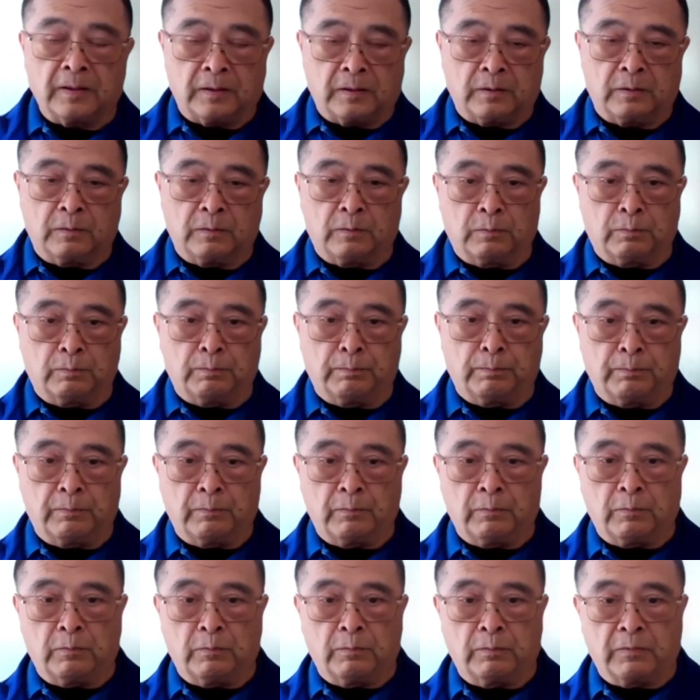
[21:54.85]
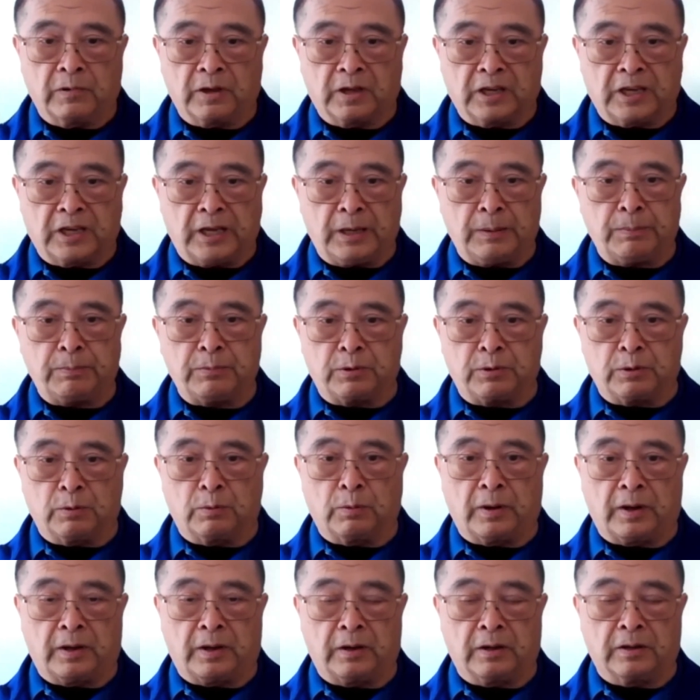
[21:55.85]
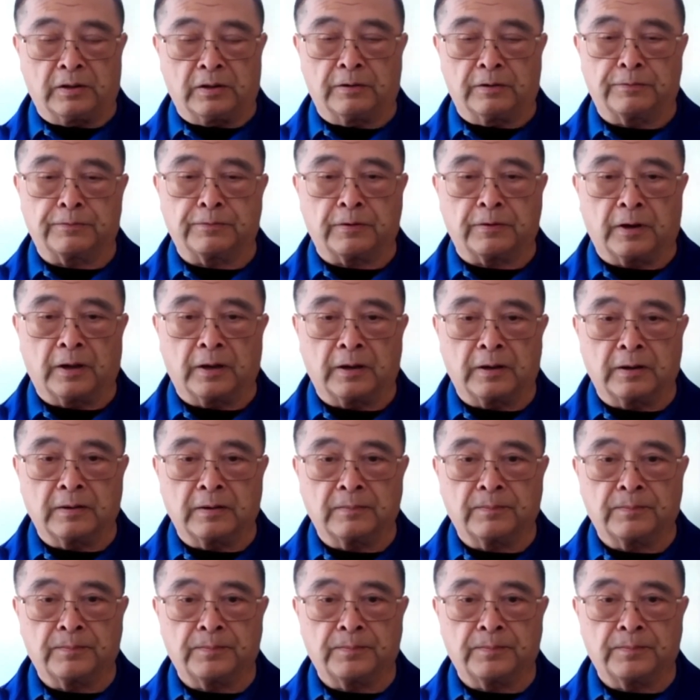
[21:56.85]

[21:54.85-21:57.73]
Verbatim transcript: You keep your weight on the front.